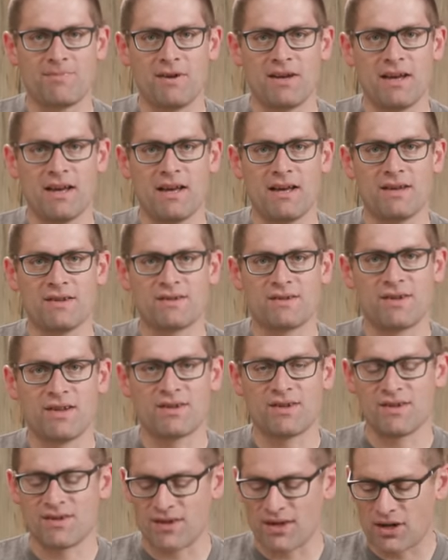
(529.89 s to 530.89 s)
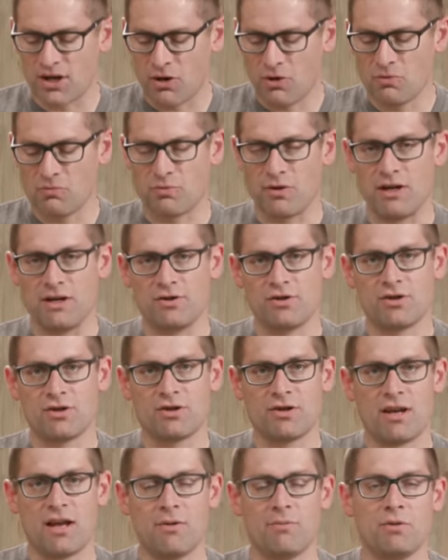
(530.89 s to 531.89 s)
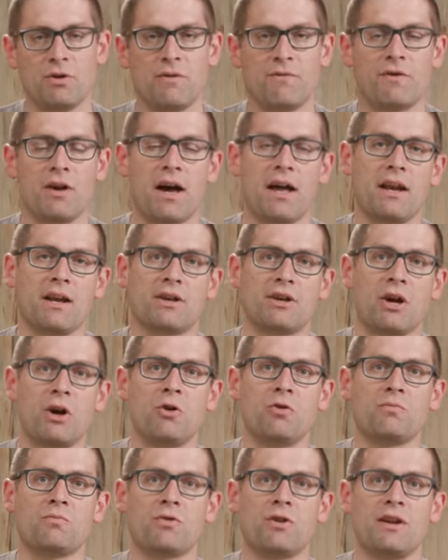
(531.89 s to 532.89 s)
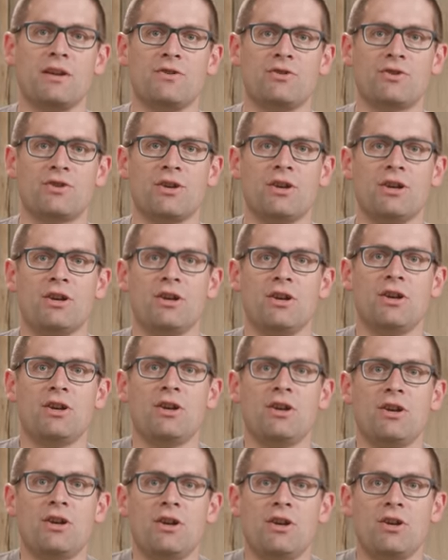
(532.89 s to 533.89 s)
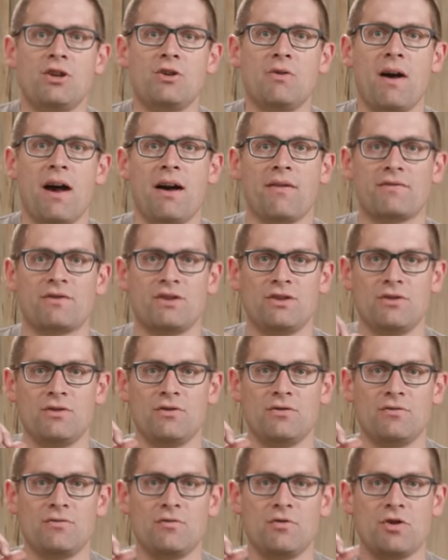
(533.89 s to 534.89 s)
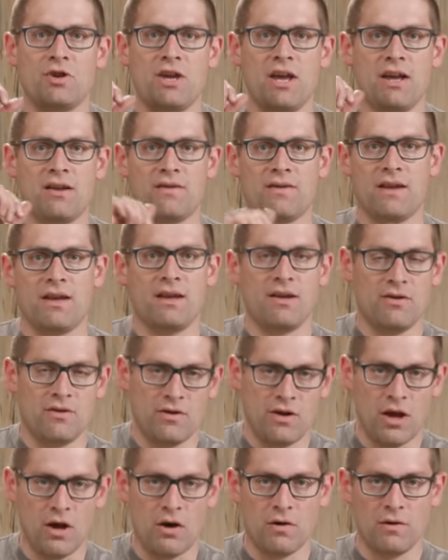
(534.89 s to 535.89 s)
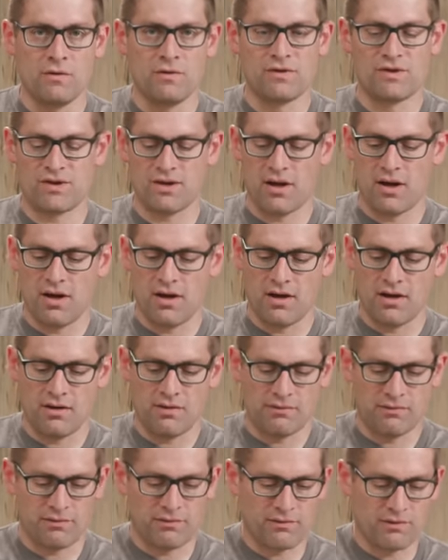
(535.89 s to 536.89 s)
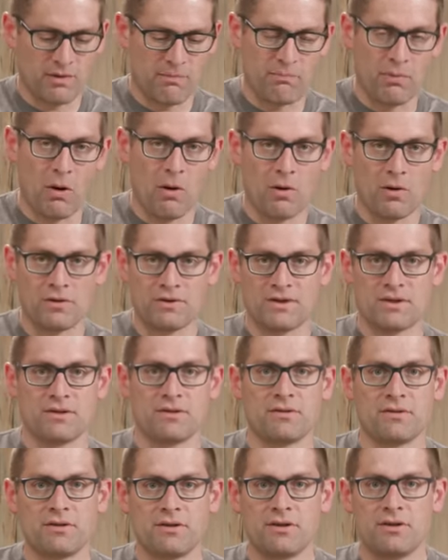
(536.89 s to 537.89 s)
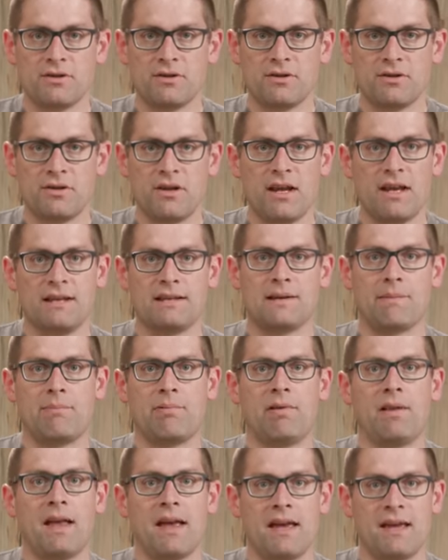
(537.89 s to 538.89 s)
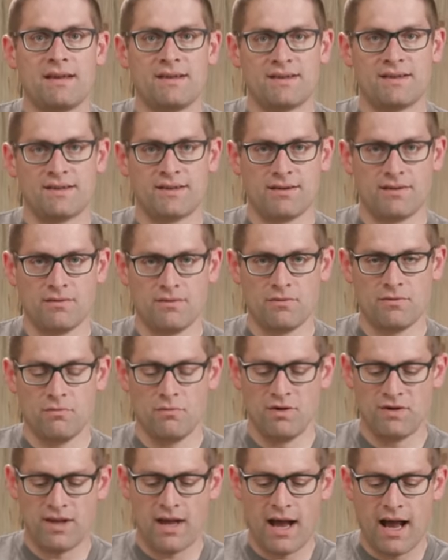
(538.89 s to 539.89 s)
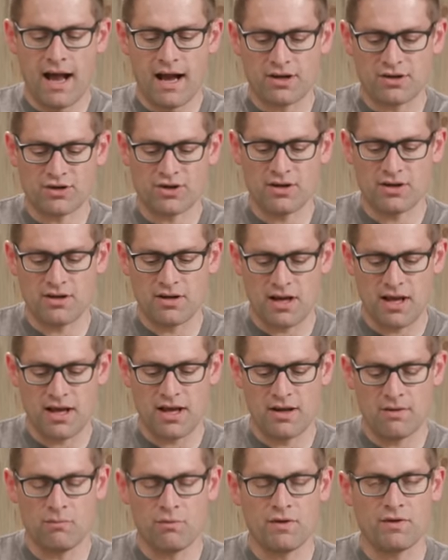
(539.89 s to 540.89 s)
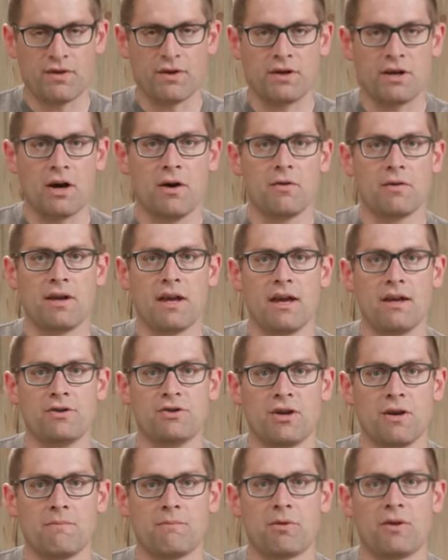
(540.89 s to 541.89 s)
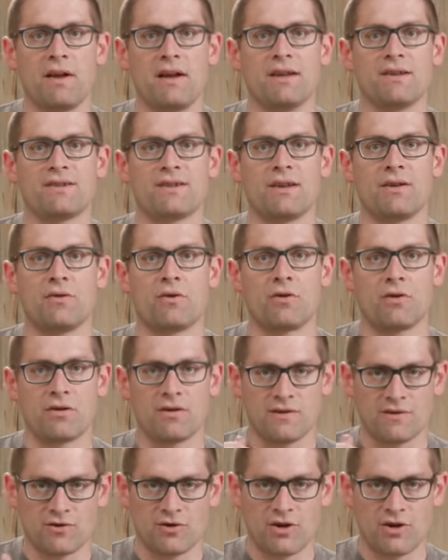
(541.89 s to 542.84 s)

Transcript: Because this is a cone breech, and when you've got a cone breech, you have to get the nose of the bolt into place with the action and with the go gauge in place in order to